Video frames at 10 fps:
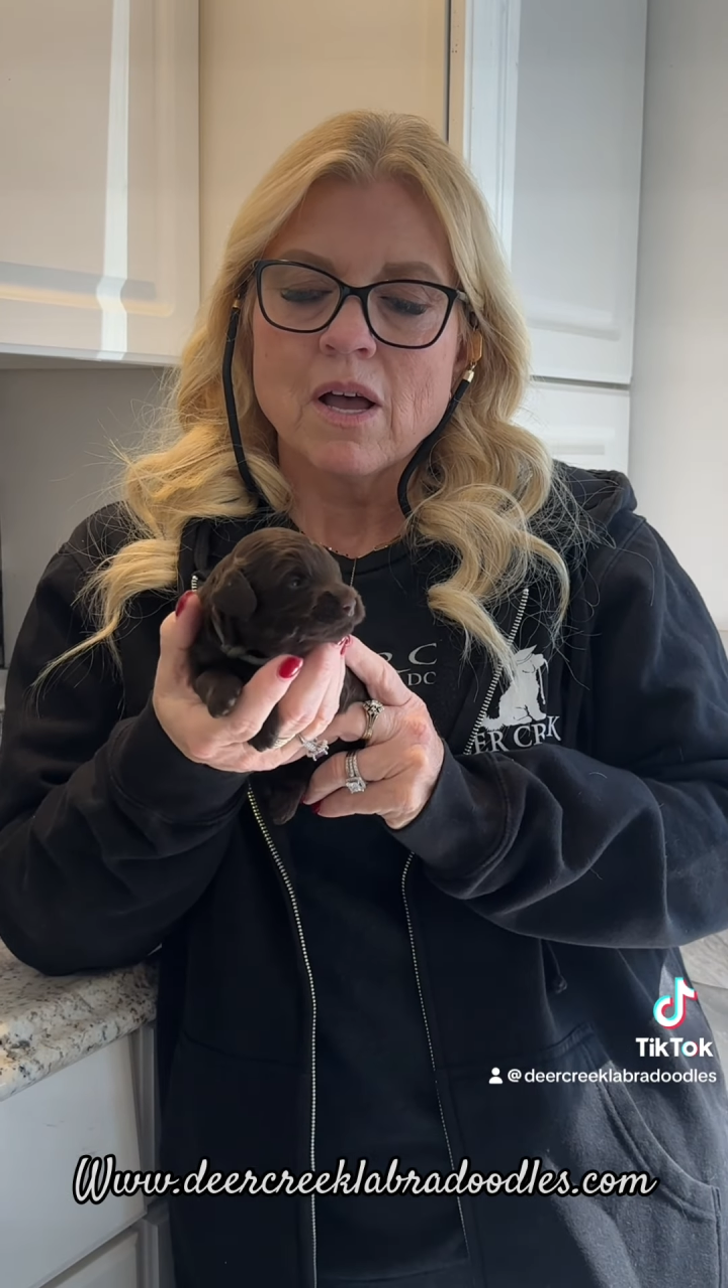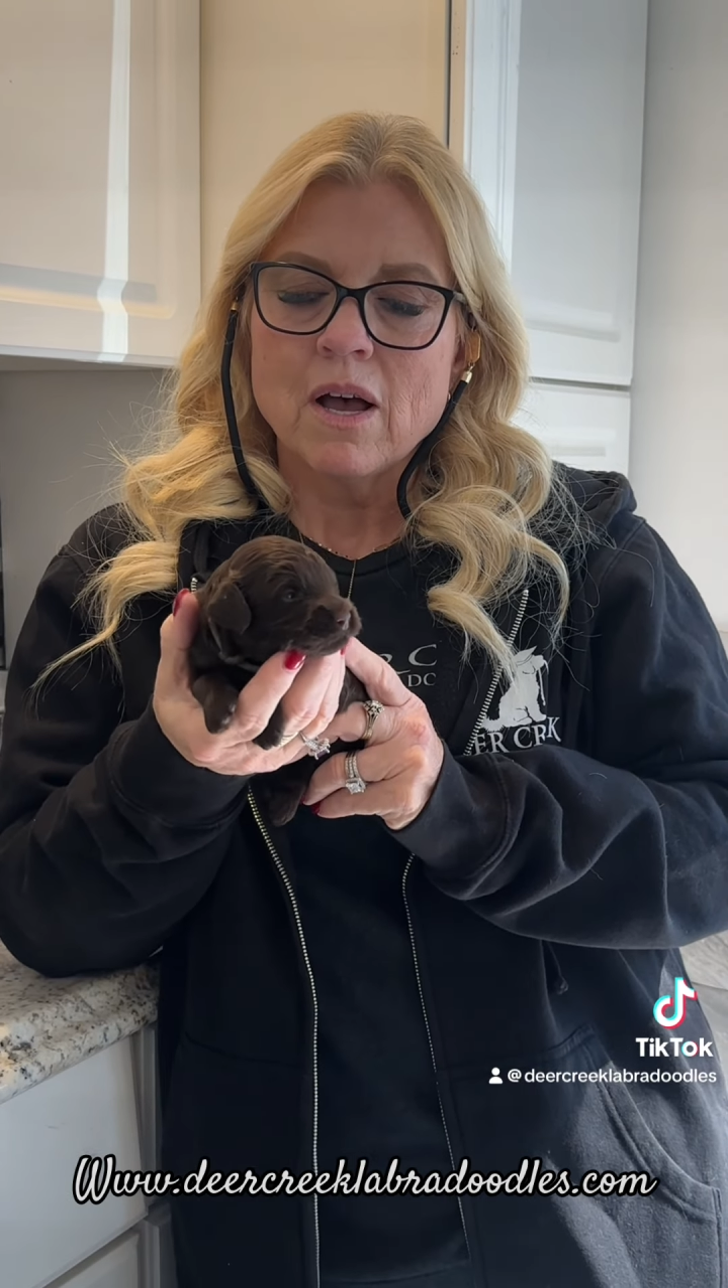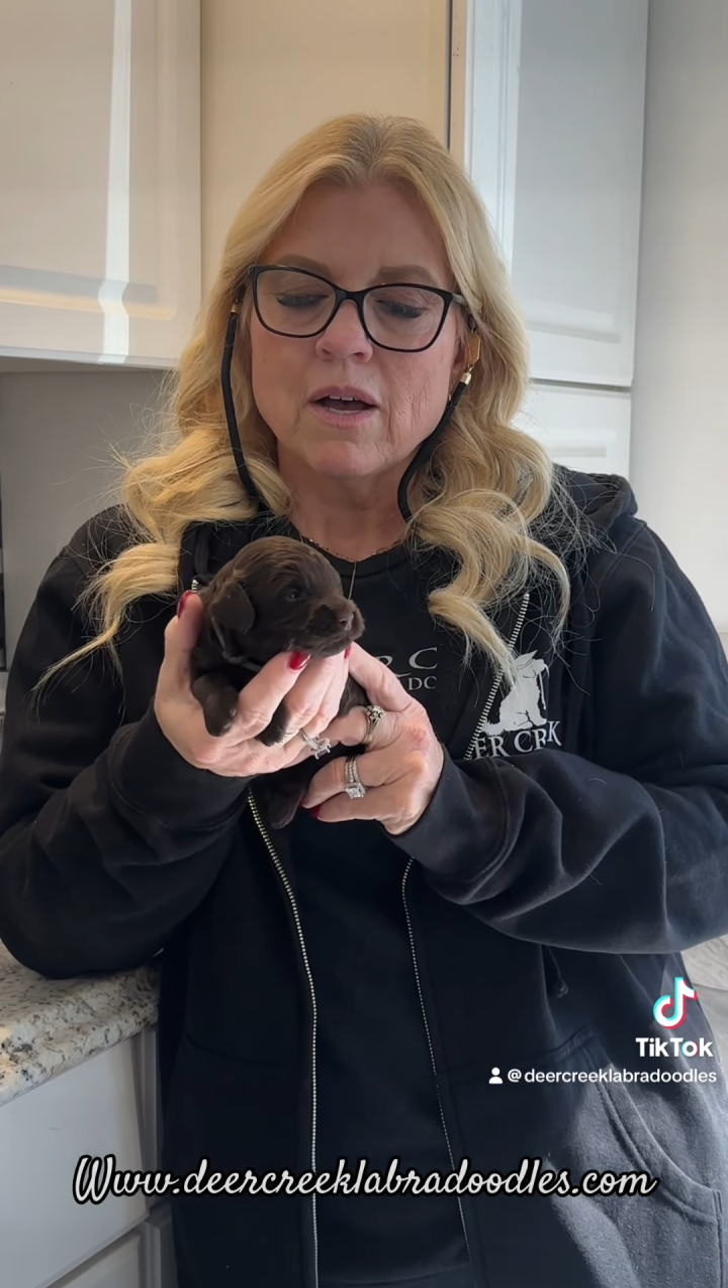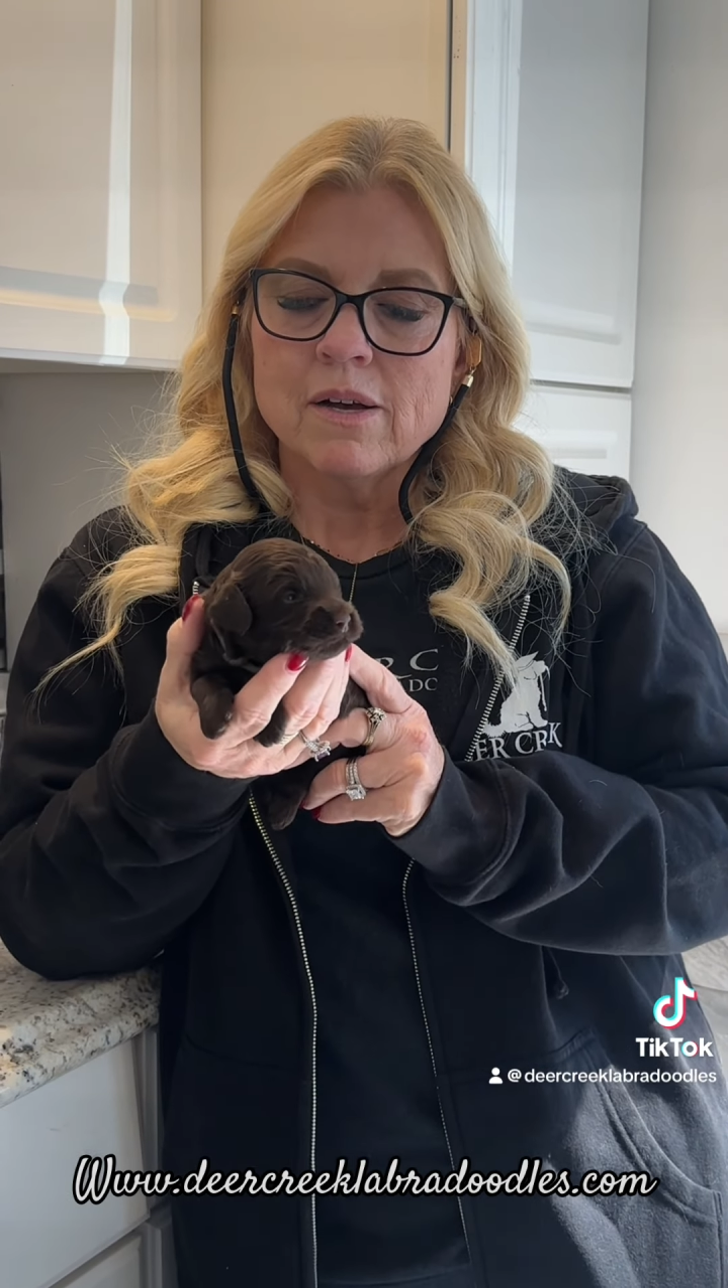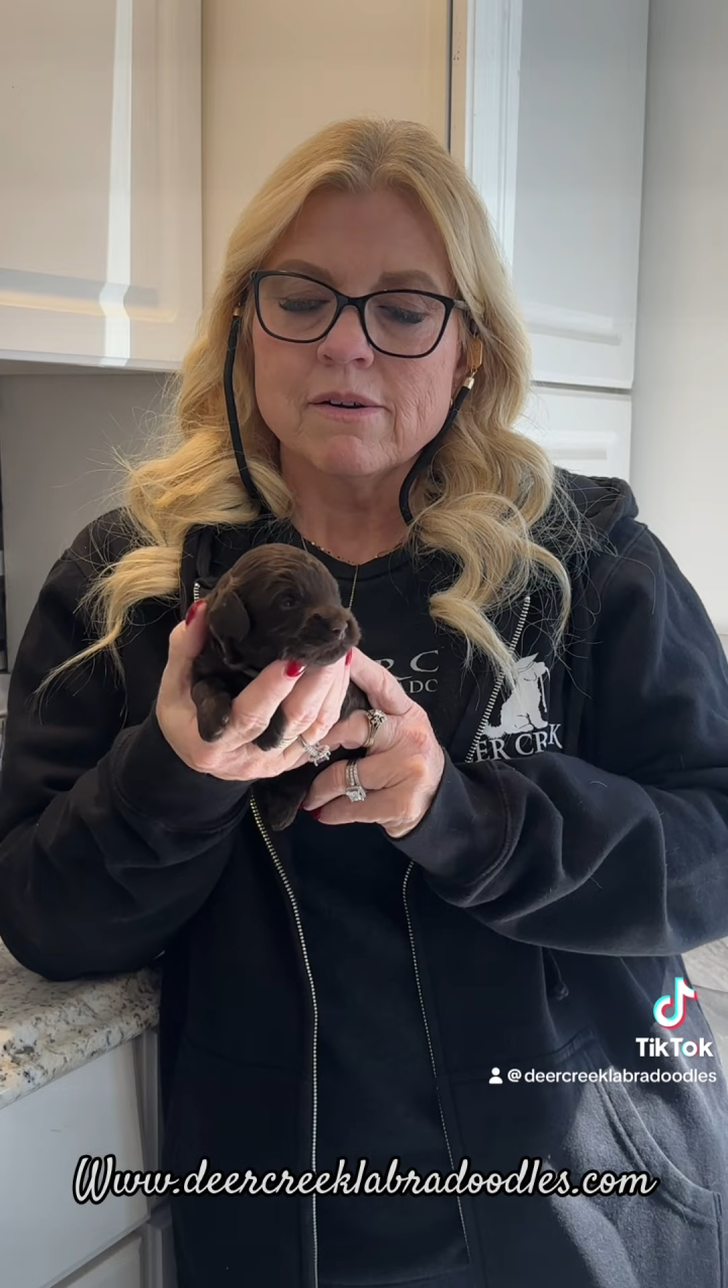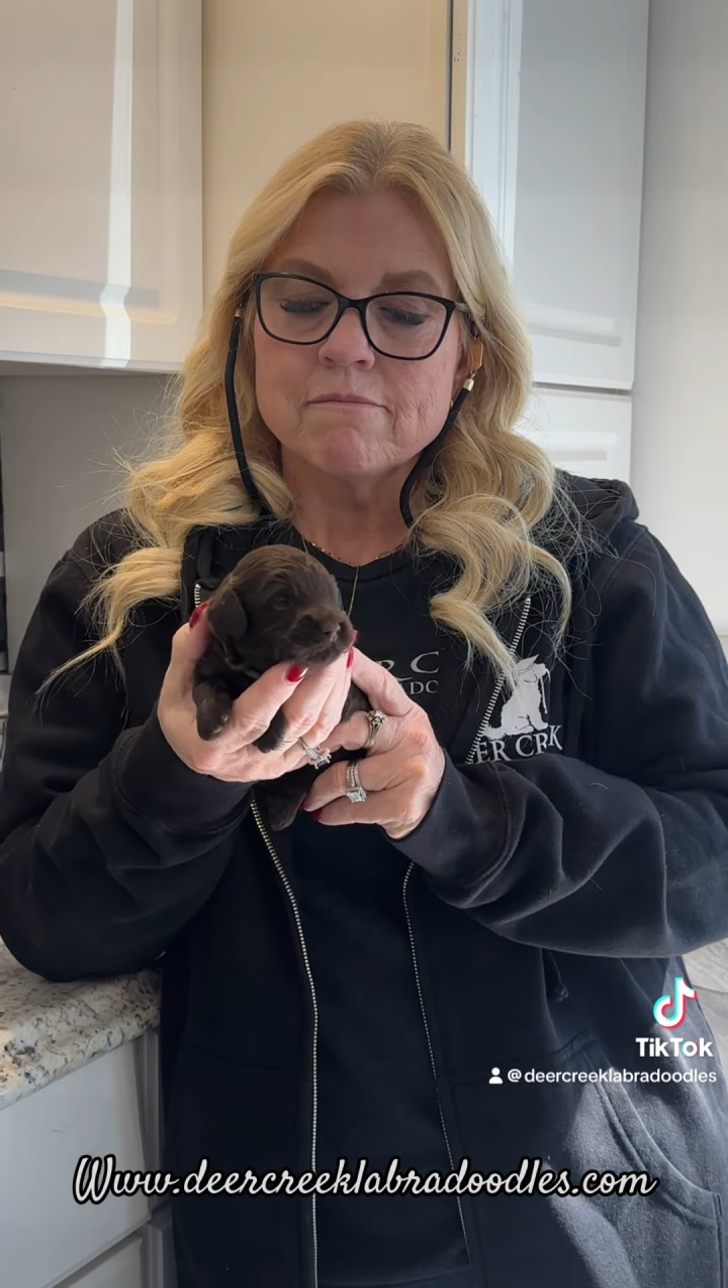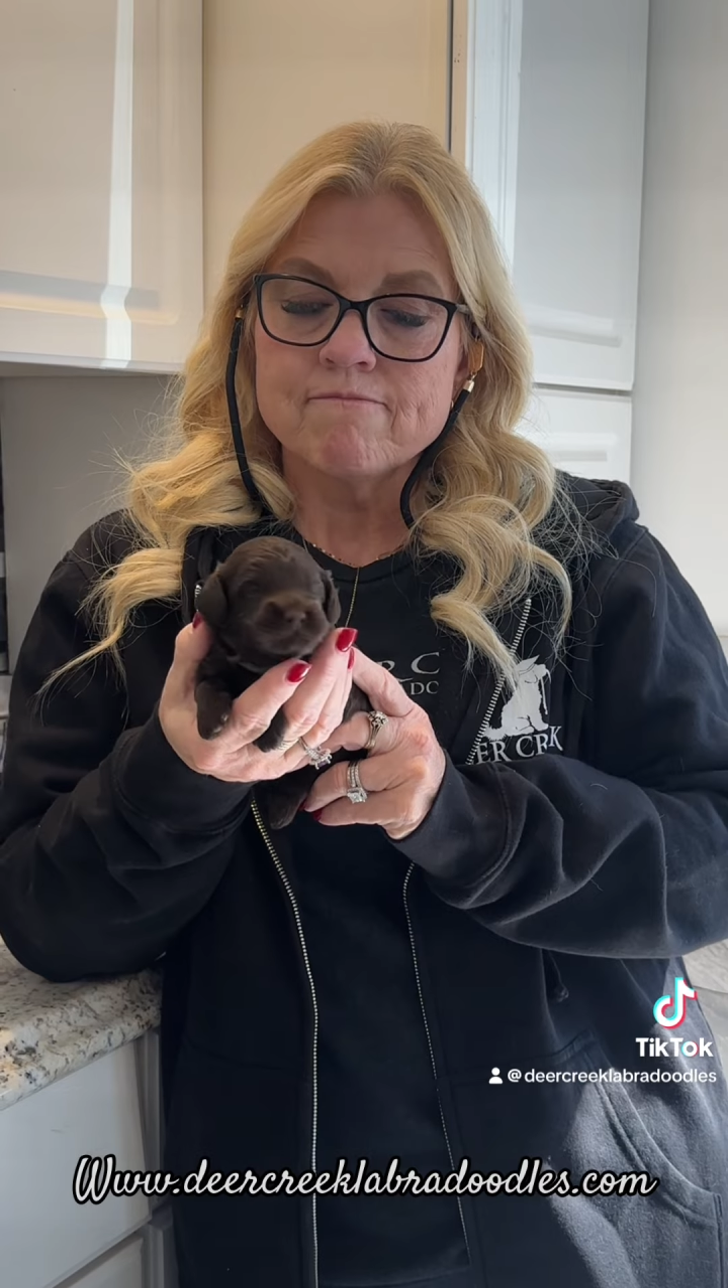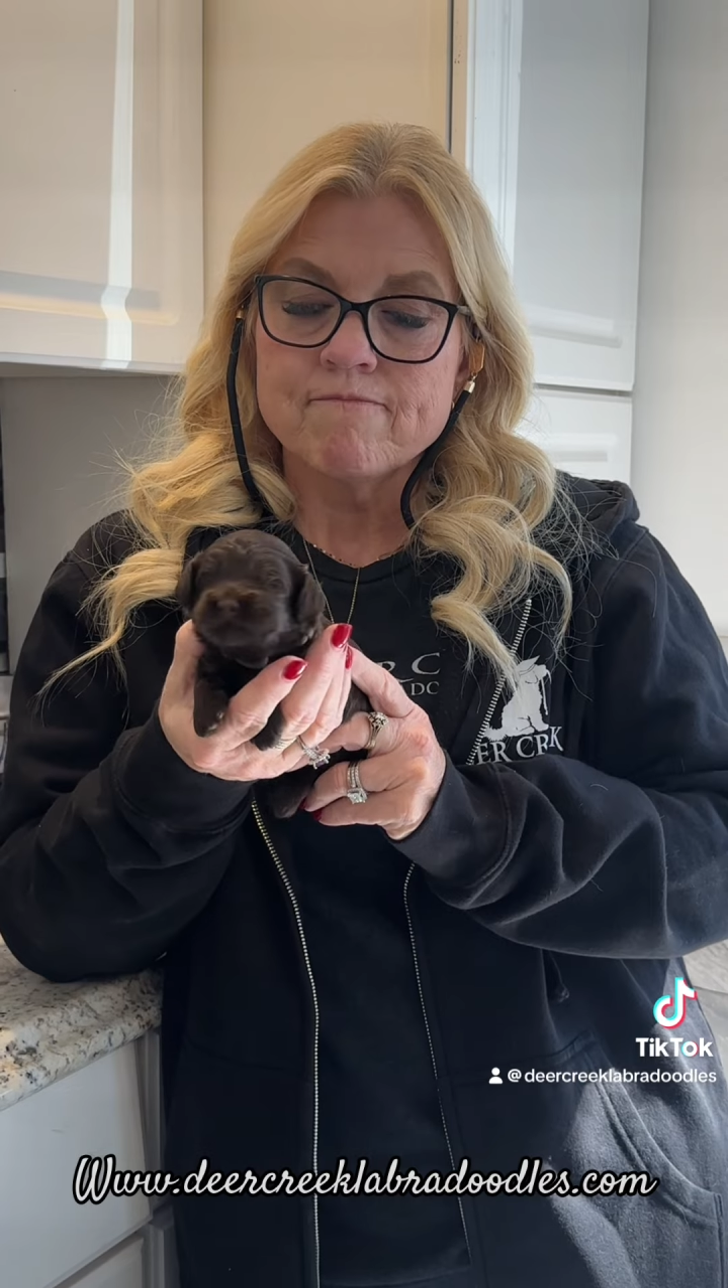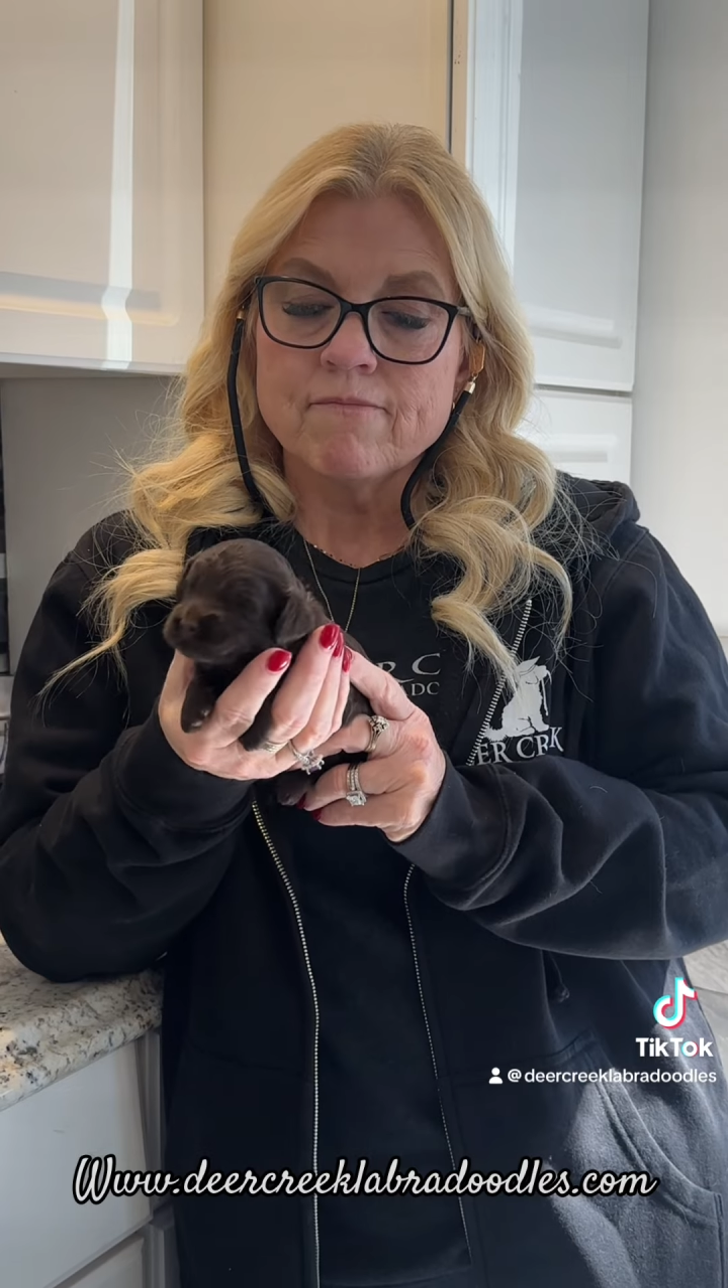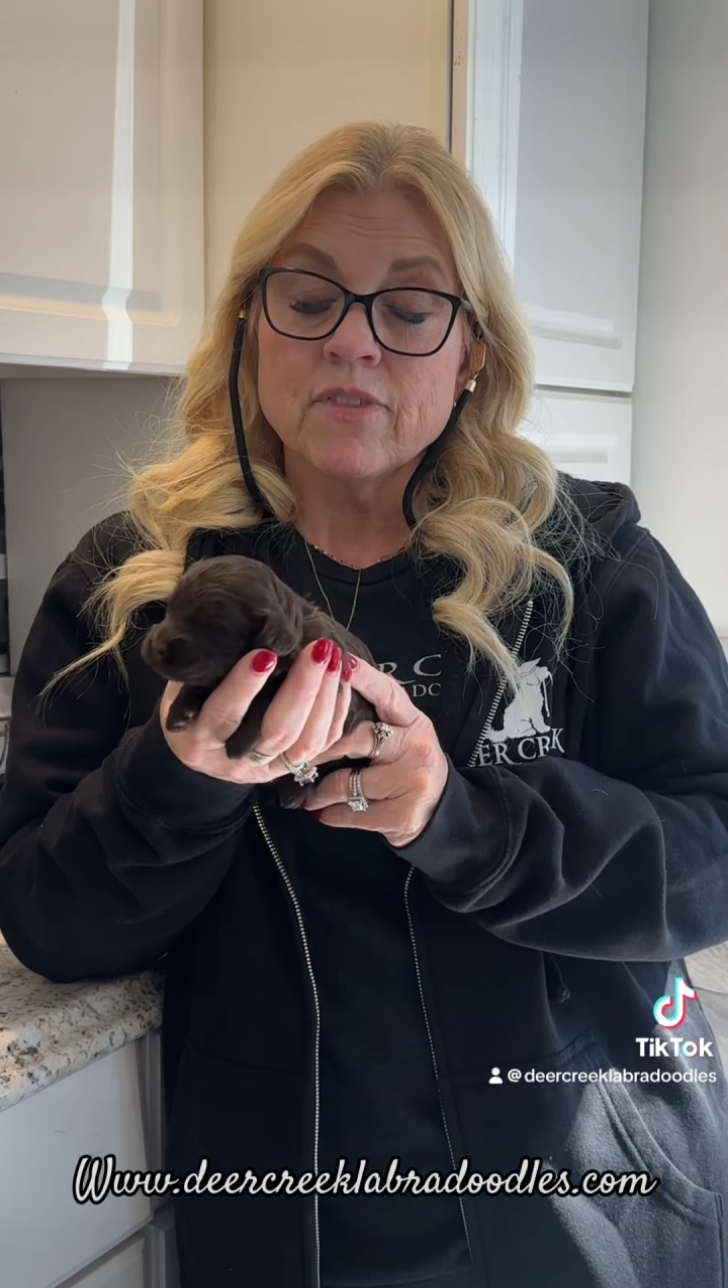Um,
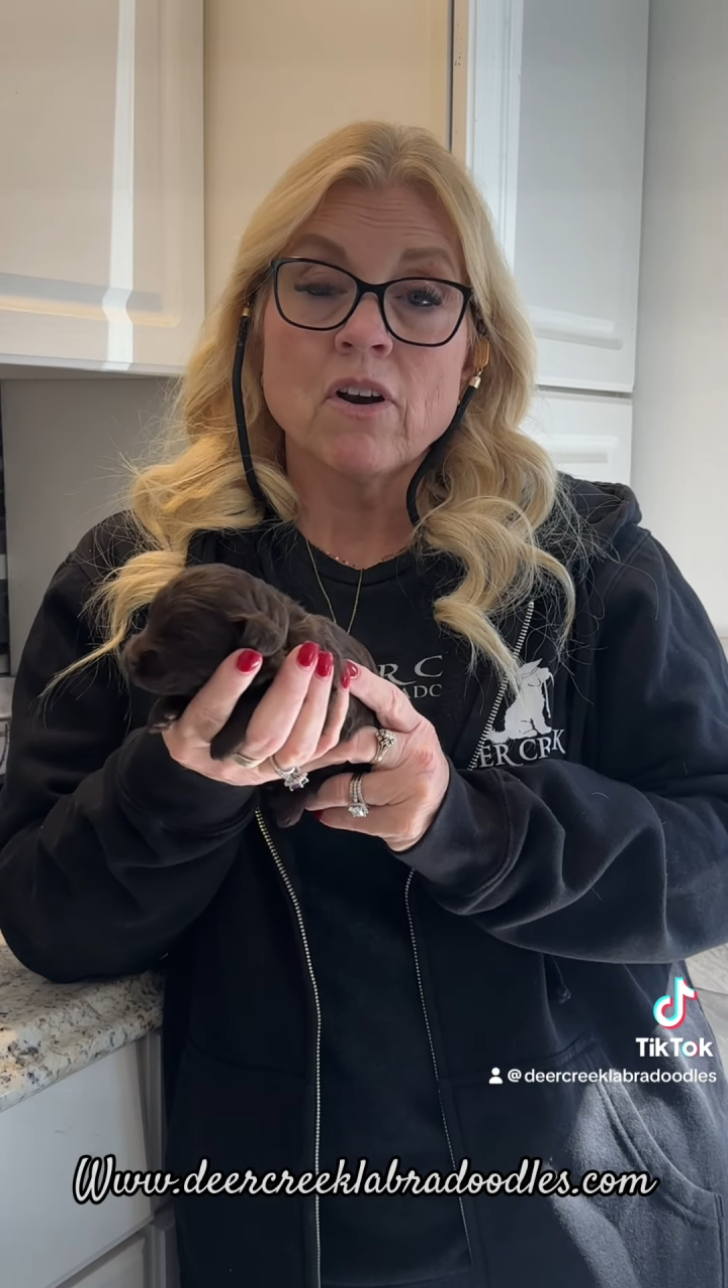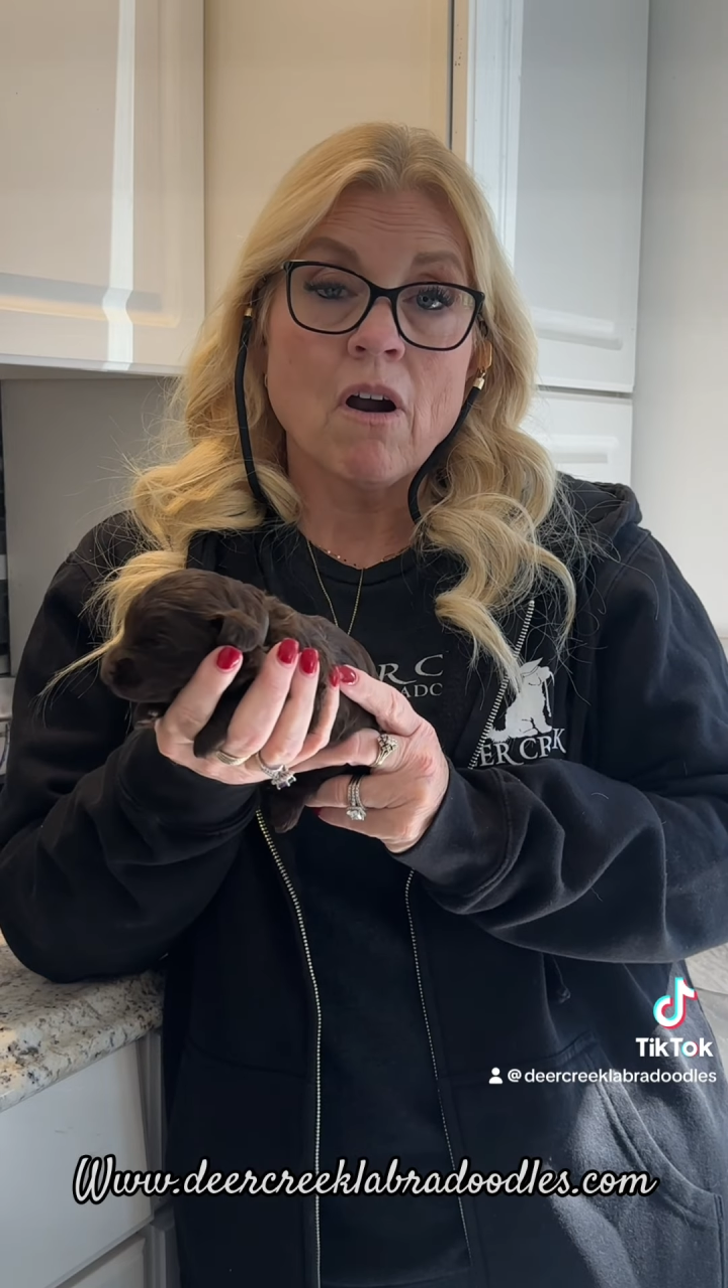there